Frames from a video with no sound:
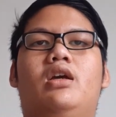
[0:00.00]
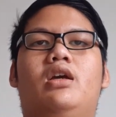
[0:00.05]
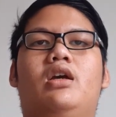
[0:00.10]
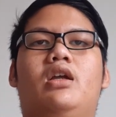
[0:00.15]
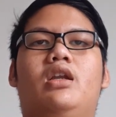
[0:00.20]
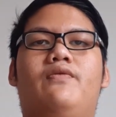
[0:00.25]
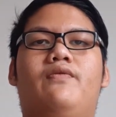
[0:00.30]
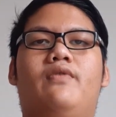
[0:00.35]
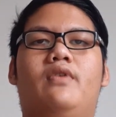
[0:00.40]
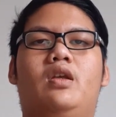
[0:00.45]

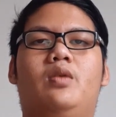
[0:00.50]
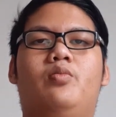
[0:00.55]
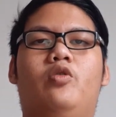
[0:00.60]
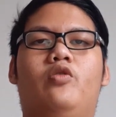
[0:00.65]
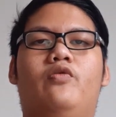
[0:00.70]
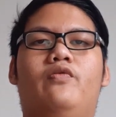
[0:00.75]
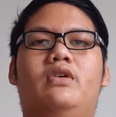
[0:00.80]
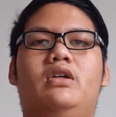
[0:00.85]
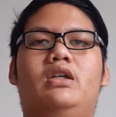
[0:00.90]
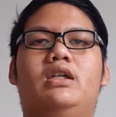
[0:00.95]
grief
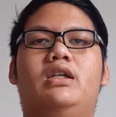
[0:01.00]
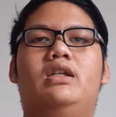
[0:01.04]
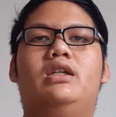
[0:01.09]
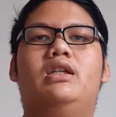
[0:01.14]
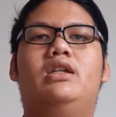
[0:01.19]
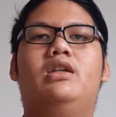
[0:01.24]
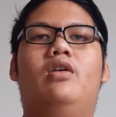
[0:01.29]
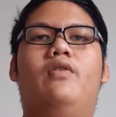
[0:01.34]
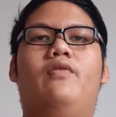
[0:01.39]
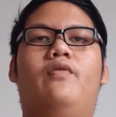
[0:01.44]

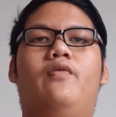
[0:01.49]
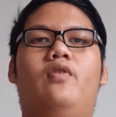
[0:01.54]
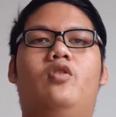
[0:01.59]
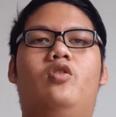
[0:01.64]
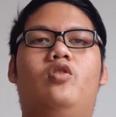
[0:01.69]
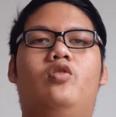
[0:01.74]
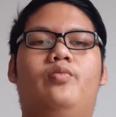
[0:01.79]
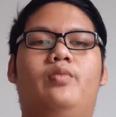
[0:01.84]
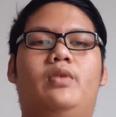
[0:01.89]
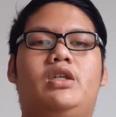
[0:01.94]
removal,
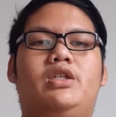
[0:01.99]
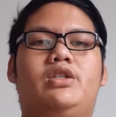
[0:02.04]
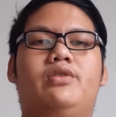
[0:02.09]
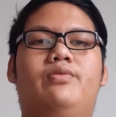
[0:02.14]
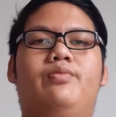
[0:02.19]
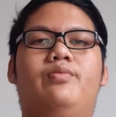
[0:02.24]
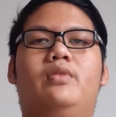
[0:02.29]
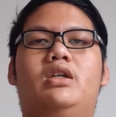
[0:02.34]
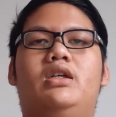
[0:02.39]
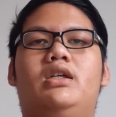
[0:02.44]
flow
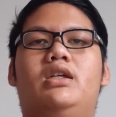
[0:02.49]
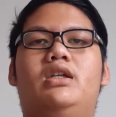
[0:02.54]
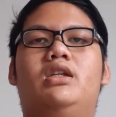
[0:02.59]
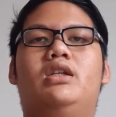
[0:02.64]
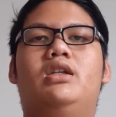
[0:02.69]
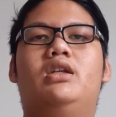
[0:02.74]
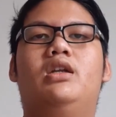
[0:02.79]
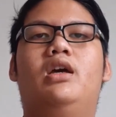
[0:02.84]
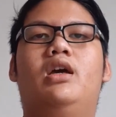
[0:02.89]
measurement,